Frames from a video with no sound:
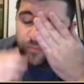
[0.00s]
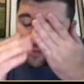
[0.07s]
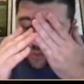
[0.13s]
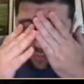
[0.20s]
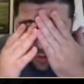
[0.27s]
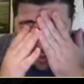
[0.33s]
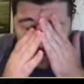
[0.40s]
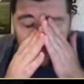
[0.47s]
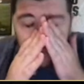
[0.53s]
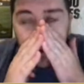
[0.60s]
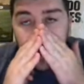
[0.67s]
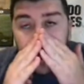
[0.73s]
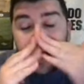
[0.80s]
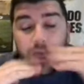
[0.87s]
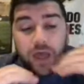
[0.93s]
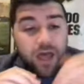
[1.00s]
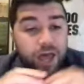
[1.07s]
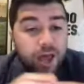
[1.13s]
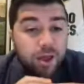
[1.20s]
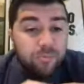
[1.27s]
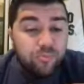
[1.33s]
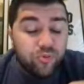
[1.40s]
some sort of
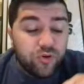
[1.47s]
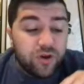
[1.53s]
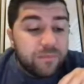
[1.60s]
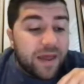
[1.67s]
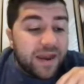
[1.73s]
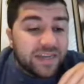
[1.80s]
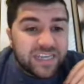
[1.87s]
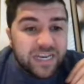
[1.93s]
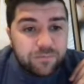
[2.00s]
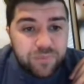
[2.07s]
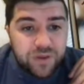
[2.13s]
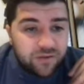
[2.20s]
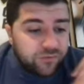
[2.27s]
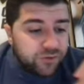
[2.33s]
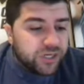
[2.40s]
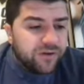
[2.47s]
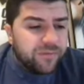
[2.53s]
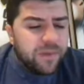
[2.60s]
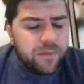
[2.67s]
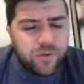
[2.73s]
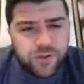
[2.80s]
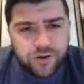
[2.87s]
premeditated beef, which I
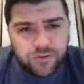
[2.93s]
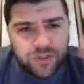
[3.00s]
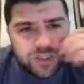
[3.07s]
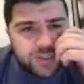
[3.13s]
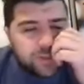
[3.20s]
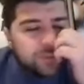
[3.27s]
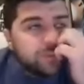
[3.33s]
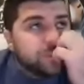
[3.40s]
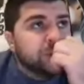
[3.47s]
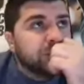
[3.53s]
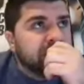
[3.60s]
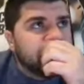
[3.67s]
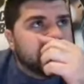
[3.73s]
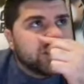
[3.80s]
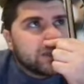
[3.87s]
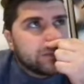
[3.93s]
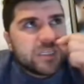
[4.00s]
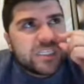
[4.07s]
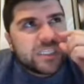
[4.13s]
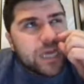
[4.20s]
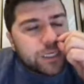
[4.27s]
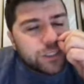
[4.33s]
remember there was some
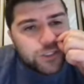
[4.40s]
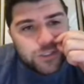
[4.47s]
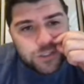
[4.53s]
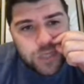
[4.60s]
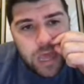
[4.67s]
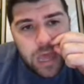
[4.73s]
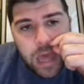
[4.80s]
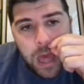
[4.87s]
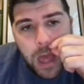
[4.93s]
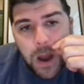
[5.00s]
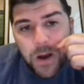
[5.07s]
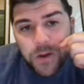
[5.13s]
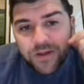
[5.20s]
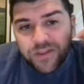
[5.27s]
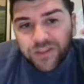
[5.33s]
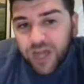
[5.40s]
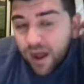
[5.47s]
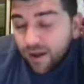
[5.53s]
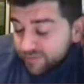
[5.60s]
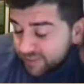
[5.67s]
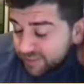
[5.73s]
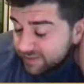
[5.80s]
discussions early in the
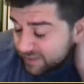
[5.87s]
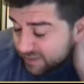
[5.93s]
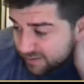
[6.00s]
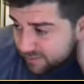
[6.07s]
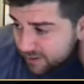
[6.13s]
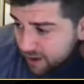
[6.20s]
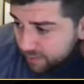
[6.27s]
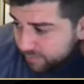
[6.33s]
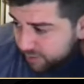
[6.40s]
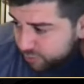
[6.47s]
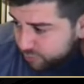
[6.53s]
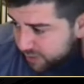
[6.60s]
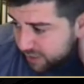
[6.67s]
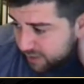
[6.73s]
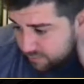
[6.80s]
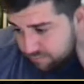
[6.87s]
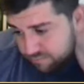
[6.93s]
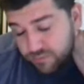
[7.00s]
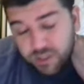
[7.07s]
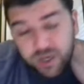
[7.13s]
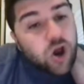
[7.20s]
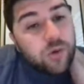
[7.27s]
offseason
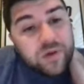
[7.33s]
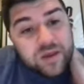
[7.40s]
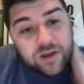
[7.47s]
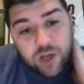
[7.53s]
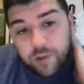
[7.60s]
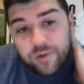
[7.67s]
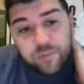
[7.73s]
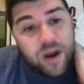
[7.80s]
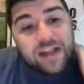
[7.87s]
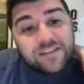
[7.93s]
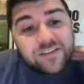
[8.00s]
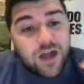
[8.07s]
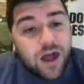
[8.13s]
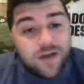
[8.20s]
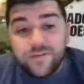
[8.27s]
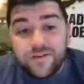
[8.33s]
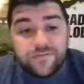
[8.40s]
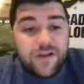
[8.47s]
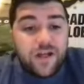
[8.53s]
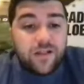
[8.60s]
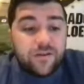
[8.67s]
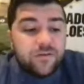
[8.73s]
between Kobe. Kobe Bryant's a
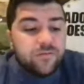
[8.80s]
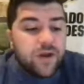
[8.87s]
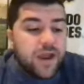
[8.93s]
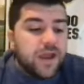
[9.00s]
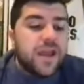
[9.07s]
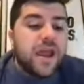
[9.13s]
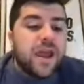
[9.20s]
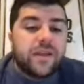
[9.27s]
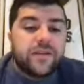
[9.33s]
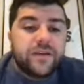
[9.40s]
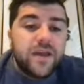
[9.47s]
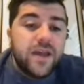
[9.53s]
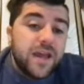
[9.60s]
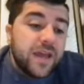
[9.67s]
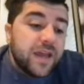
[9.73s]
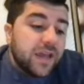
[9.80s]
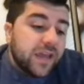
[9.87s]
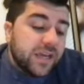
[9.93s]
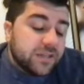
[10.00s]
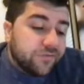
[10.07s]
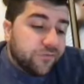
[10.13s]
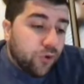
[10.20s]
confident fella, right? And
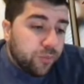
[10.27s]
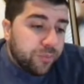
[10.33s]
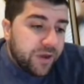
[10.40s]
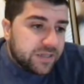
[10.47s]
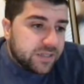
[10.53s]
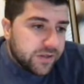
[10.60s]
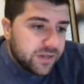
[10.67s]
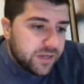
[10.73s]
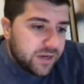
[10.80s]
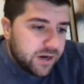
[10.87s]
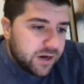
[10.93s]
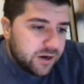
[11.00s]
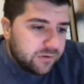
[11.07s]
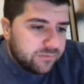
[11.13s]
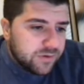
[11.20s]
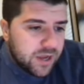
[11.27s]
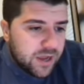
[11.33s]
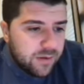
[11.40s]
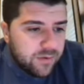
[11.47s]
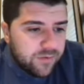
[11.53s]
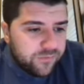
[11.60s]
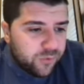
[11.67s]
he has 4 picks on the year,
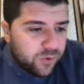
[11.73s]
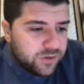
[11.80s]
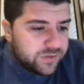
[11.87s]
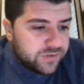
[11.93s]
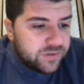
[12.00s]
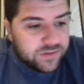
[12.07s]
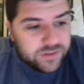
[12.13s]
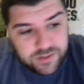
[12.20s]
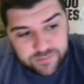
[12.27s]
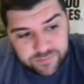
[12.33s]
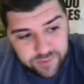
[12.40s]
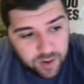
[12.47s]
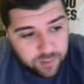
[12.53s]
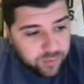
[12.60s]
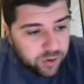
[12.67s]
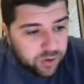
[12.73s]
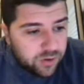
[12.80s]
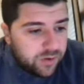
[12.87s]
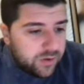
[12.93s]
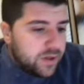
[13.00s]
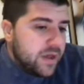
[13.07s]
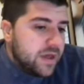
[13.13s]
a forced
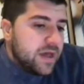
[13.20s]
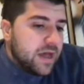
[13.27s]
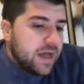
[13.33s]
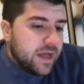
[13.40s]
fumble,